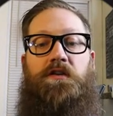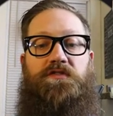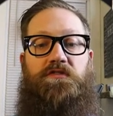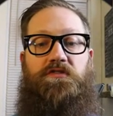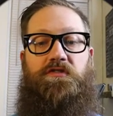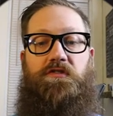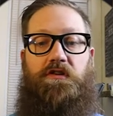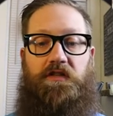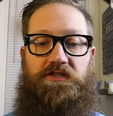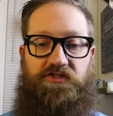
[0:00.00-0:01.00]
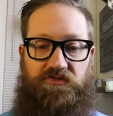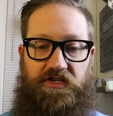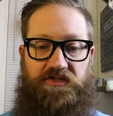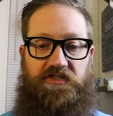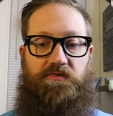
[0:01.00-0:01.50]
So to do the glitch
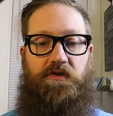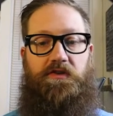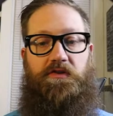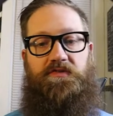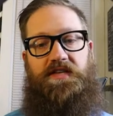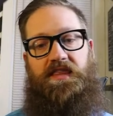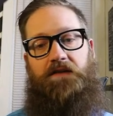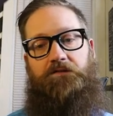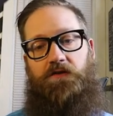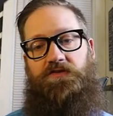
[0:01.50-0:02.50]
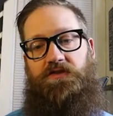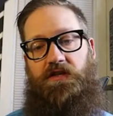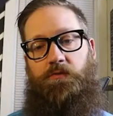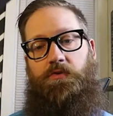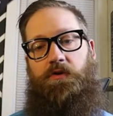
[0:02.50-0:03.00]
transition, what I'm gonna do is take that first
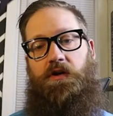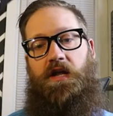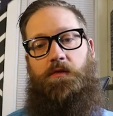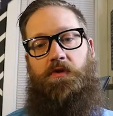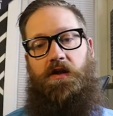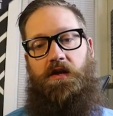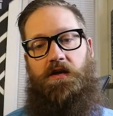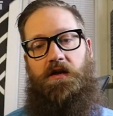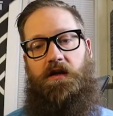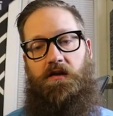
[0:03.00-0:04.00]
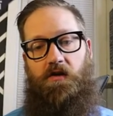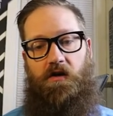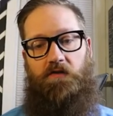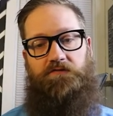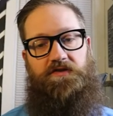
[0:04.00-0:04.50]
clip and I'm gonna cut
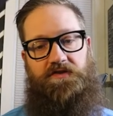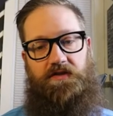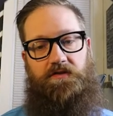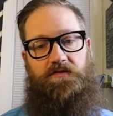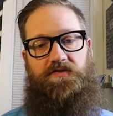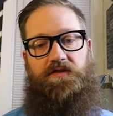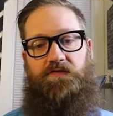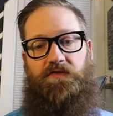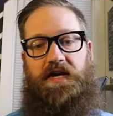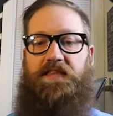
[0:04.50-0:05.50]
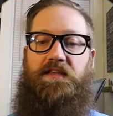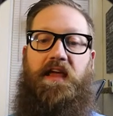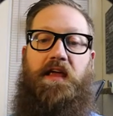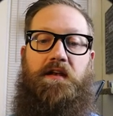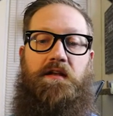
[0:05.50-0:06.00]
off just a little sliver at the
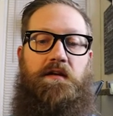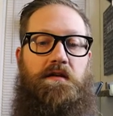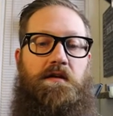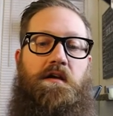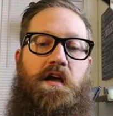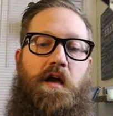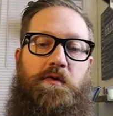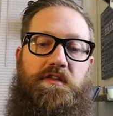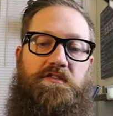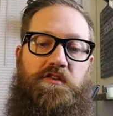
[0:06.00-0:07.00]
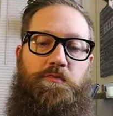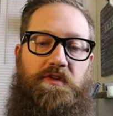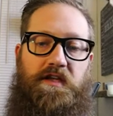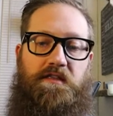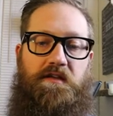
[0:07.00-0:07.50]
end. I'm gonna
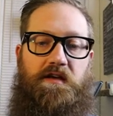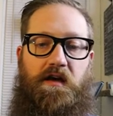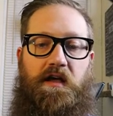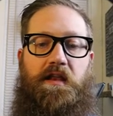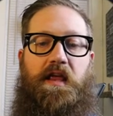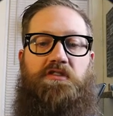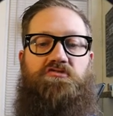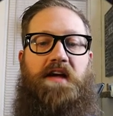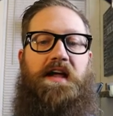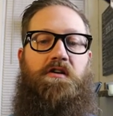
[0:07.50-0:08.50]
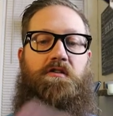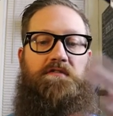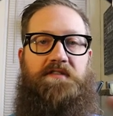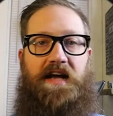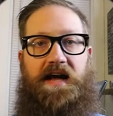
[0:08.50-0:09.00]
duplicate the cut and drag it
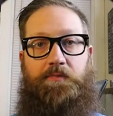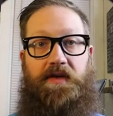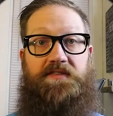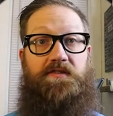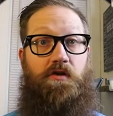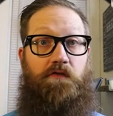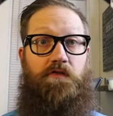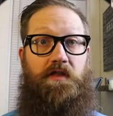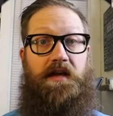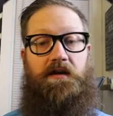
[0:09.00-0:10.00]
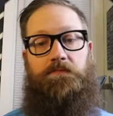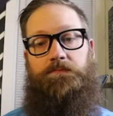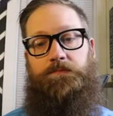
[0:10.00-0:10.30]
on top as an overlayer.